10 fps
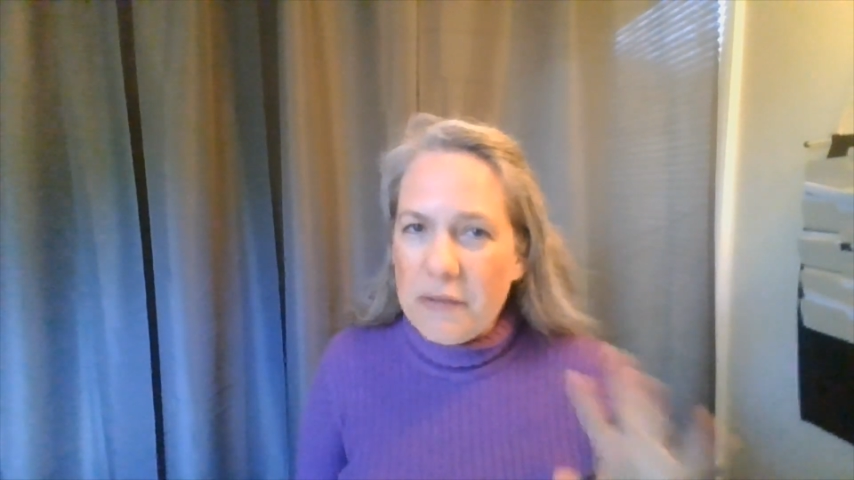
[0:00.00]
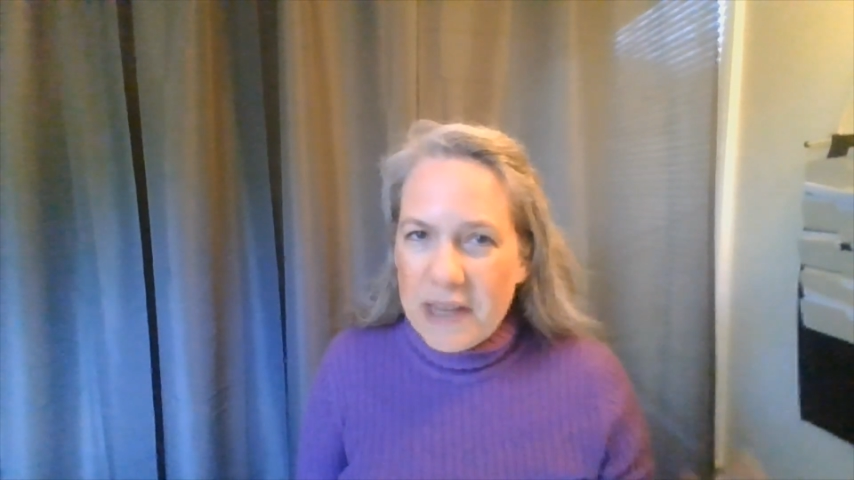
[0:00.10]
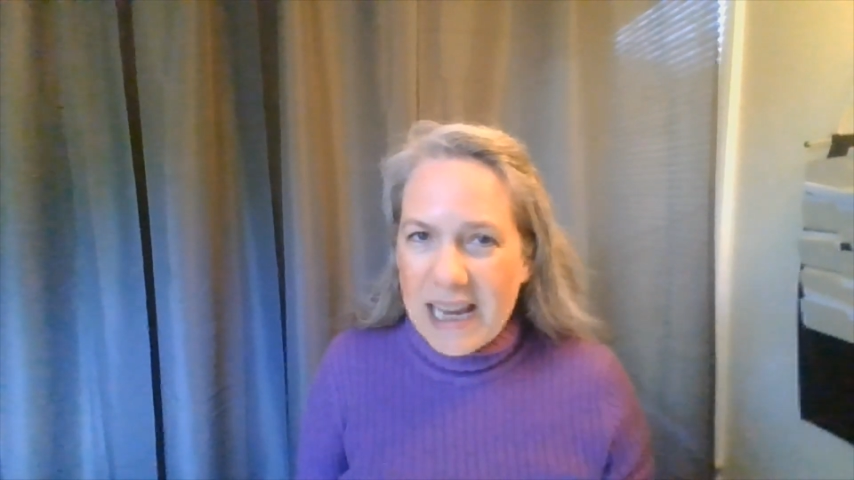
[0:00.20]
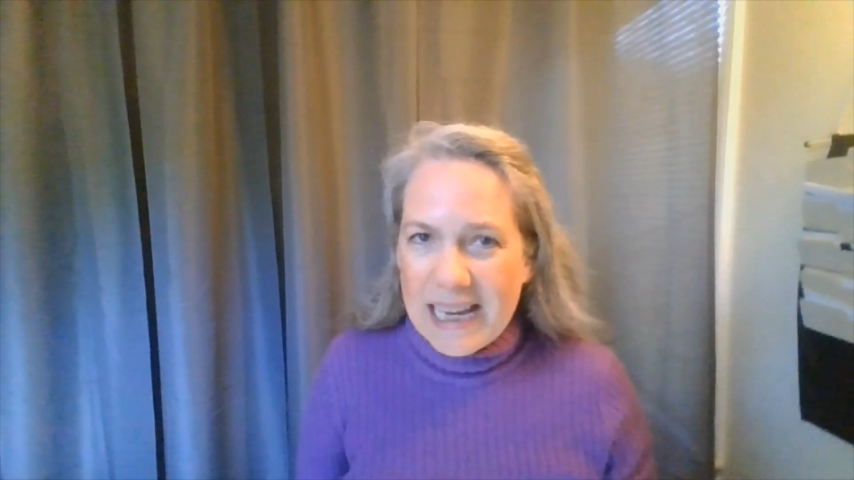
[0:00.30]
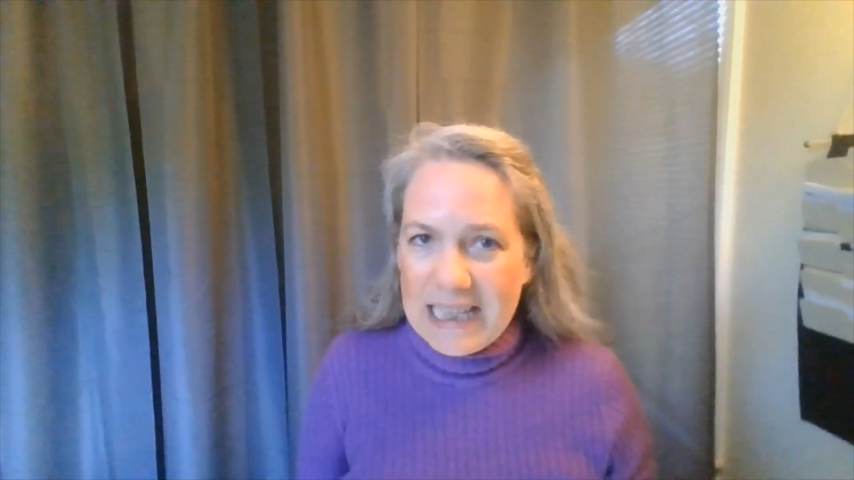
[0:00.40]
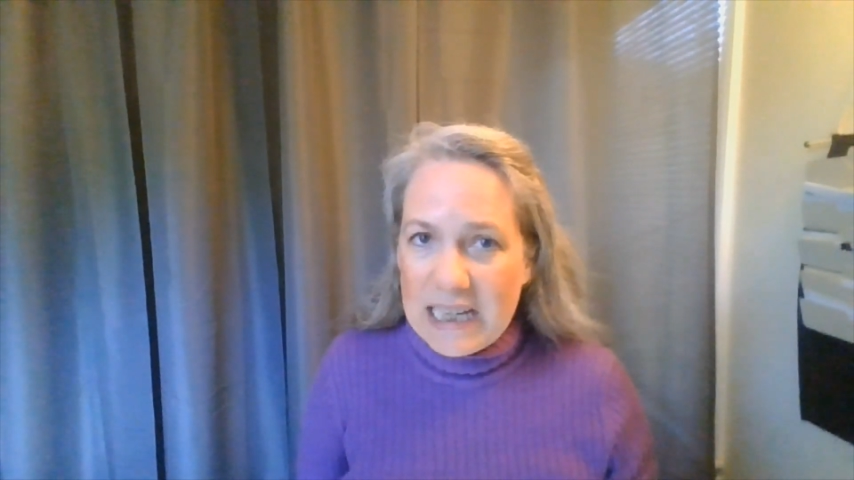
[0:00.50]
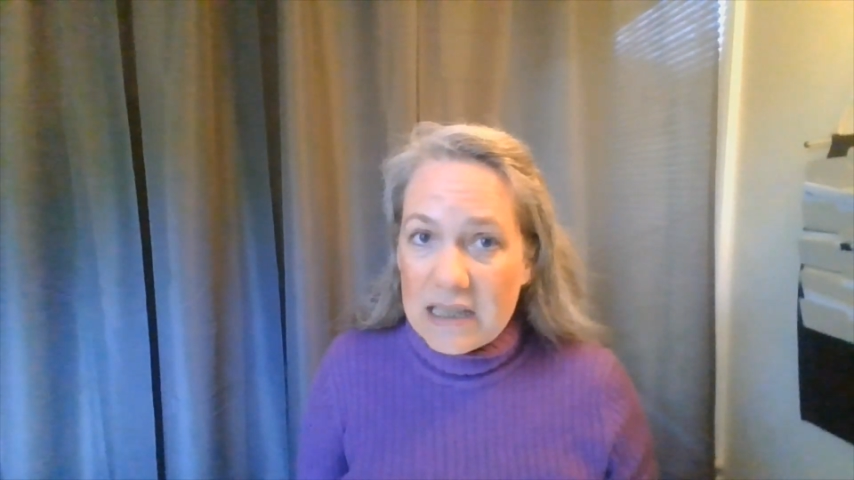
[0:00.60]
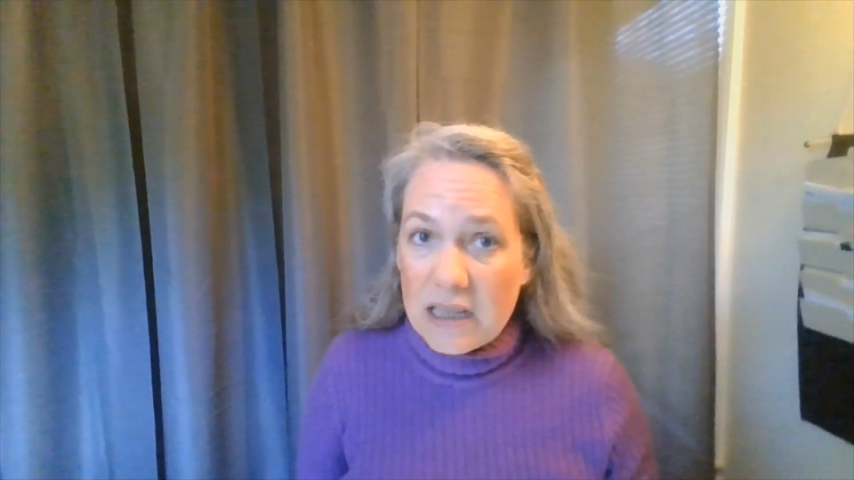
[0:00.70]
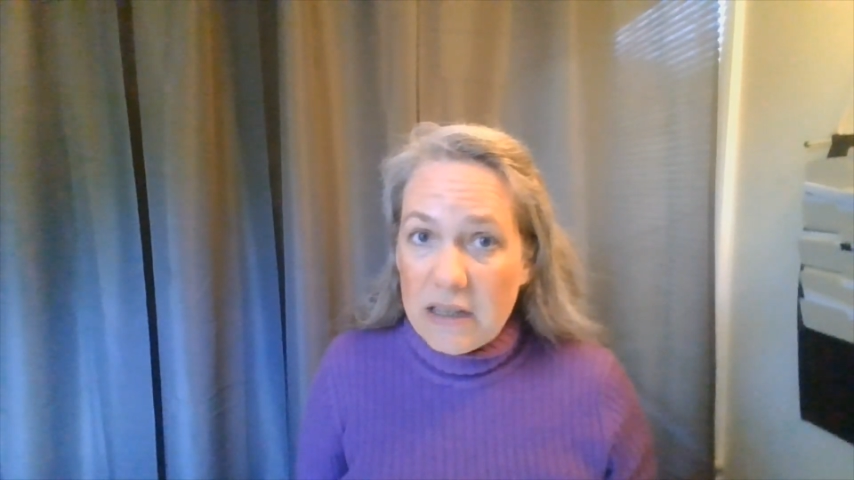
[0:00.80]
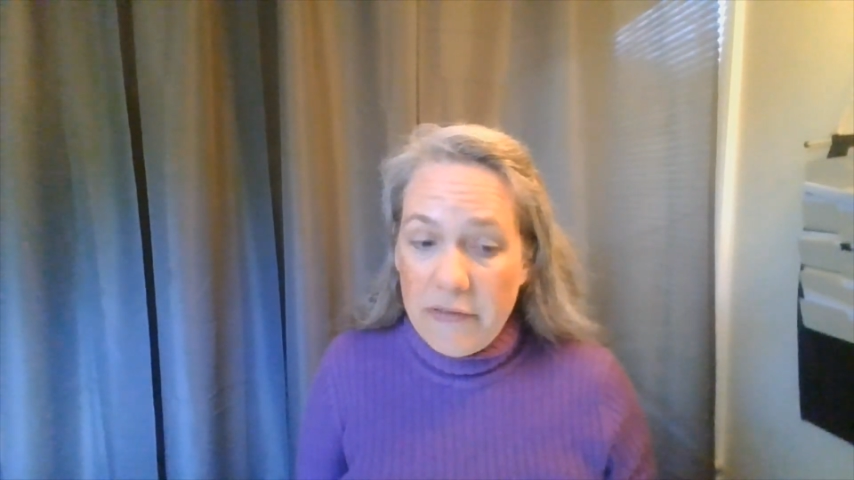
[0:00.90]
of the ideas
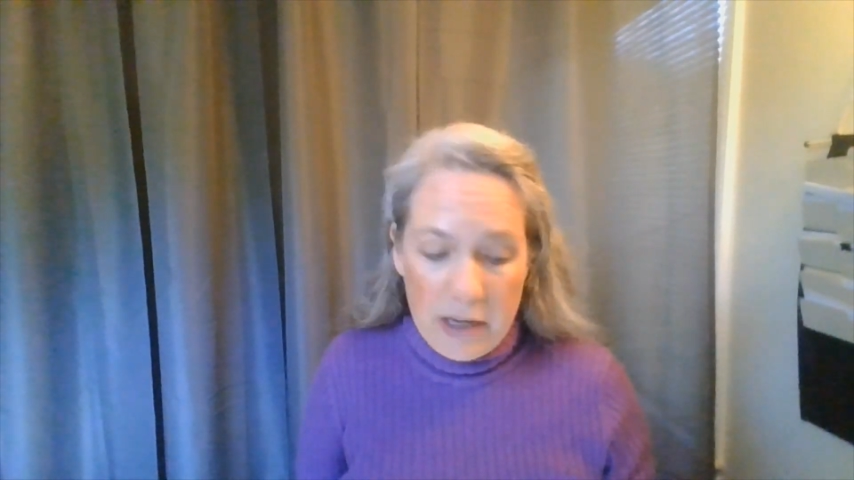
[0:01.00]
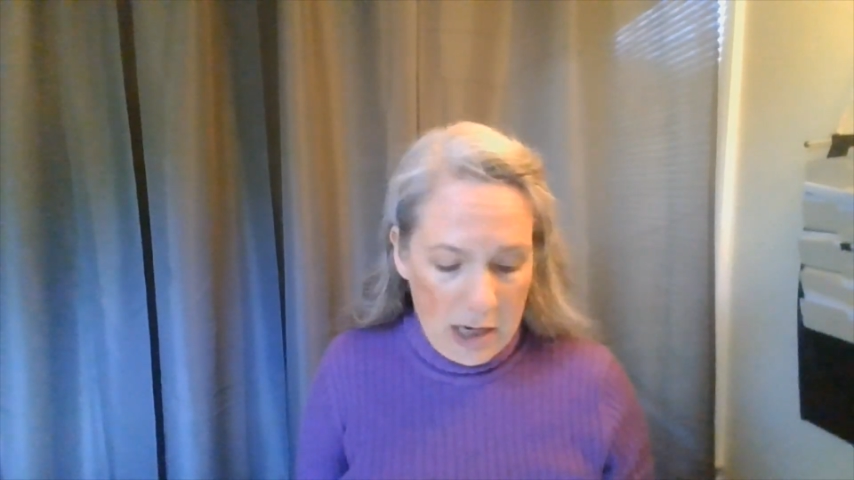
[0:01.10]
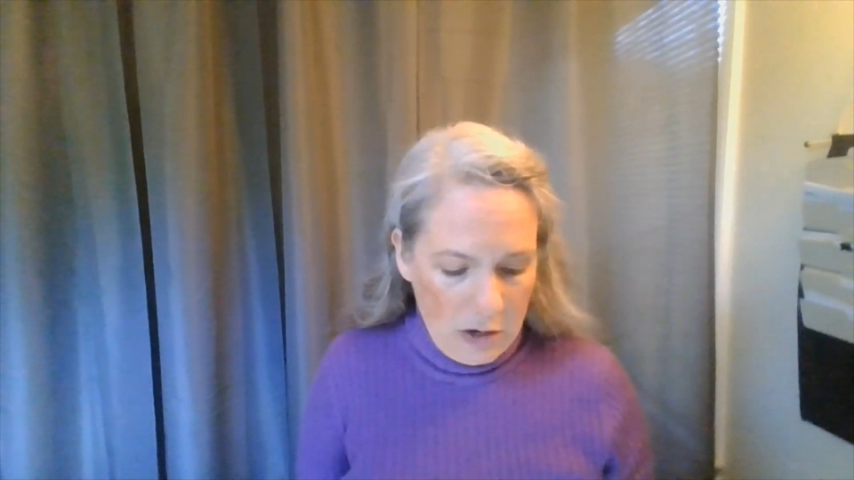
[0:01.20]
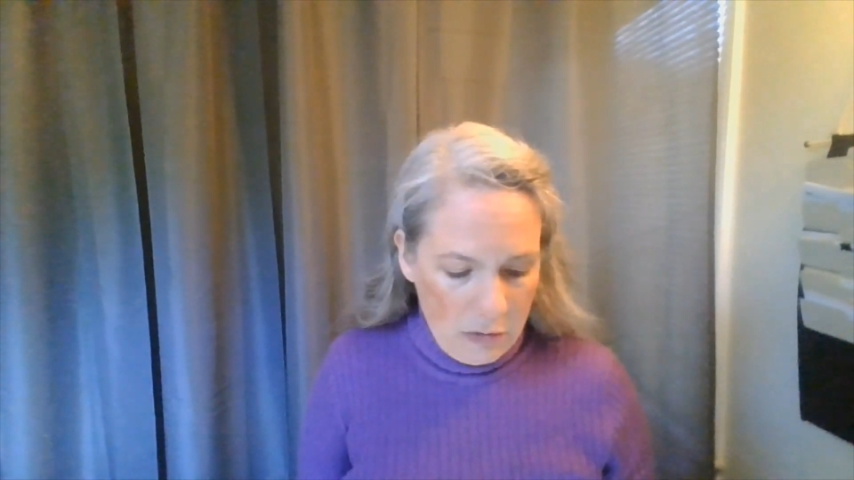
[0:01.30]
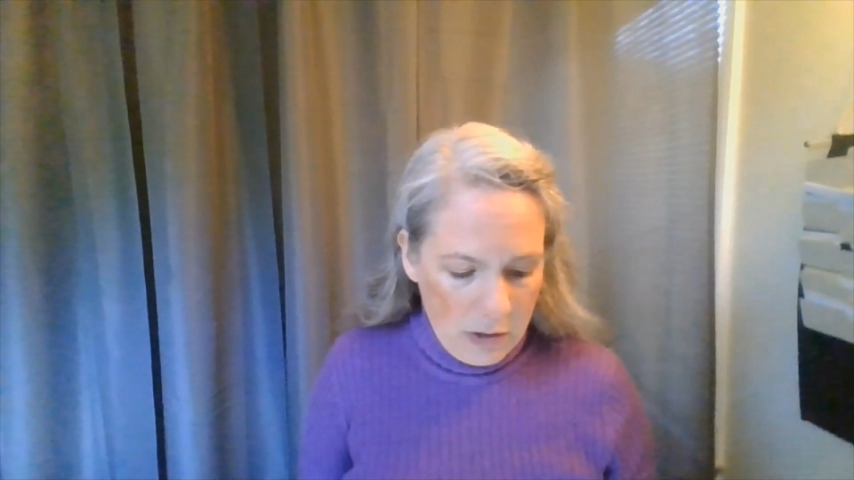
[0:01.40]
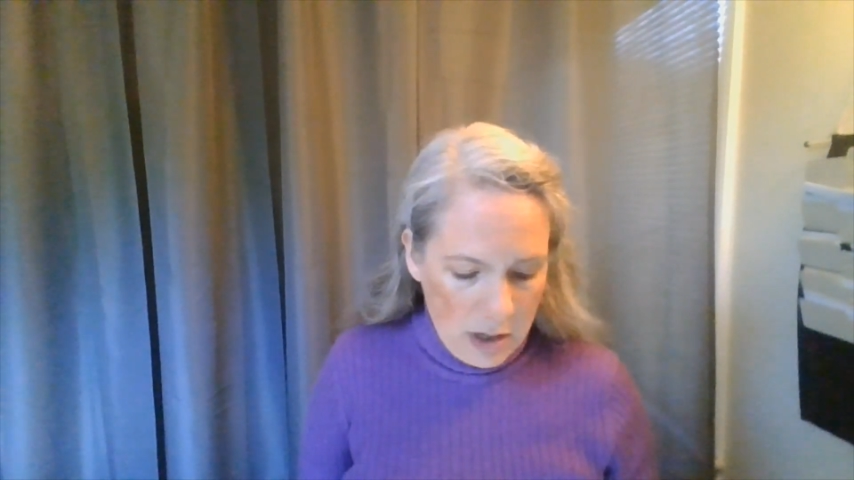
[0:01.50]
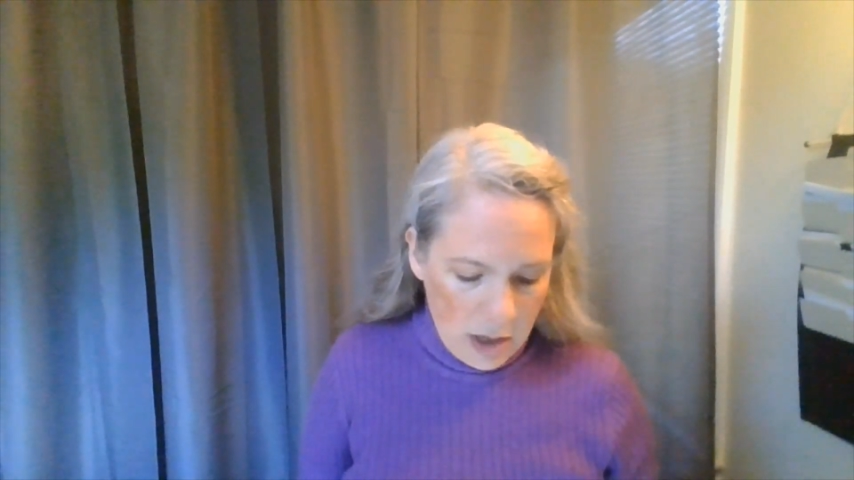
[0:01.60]
in the video